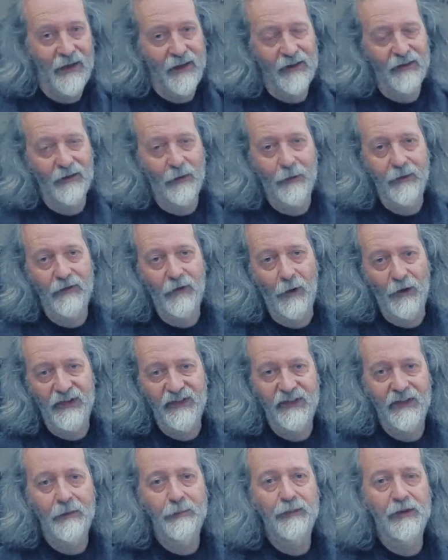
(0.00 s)
So we've got a
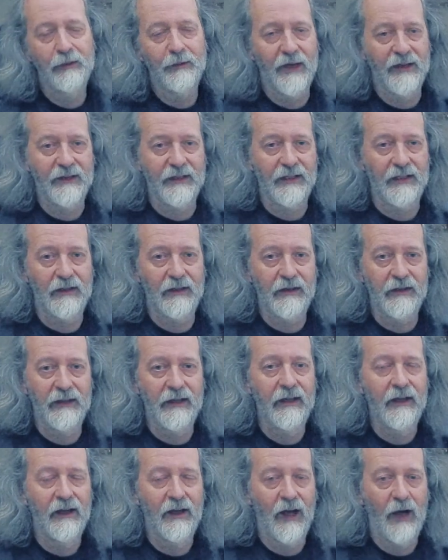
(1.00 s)
simple melody line
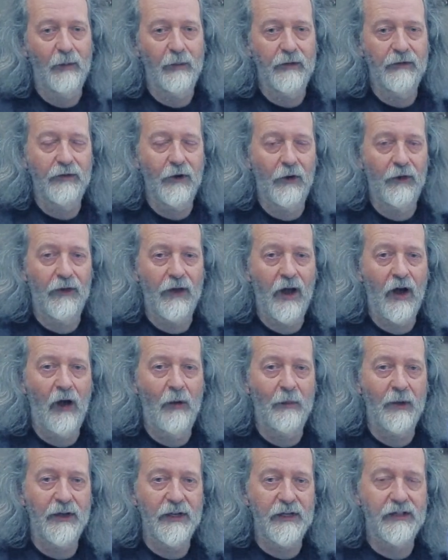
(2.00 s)
and we've got the
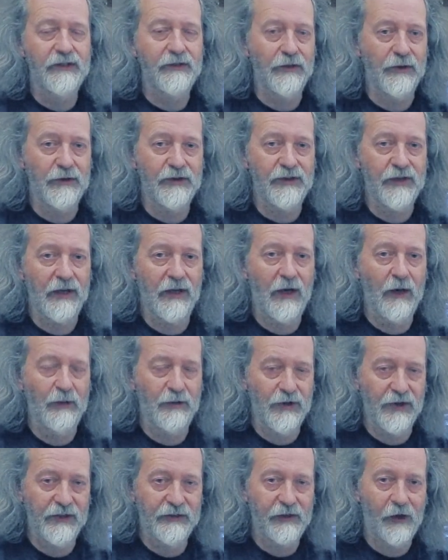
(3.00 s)
harmonic structure
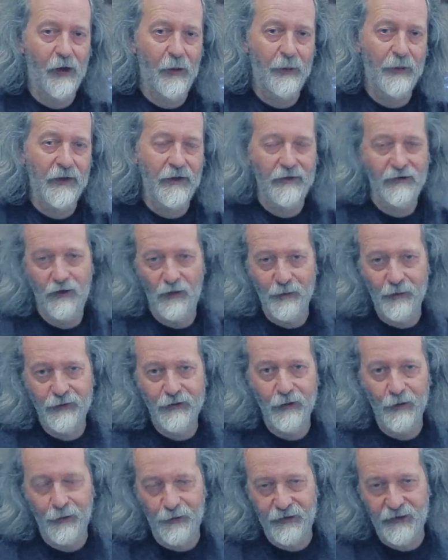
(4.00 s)
over the top in the form of
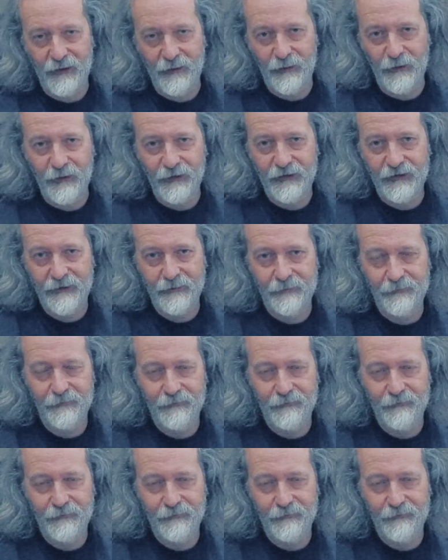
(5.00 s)
chord symbols.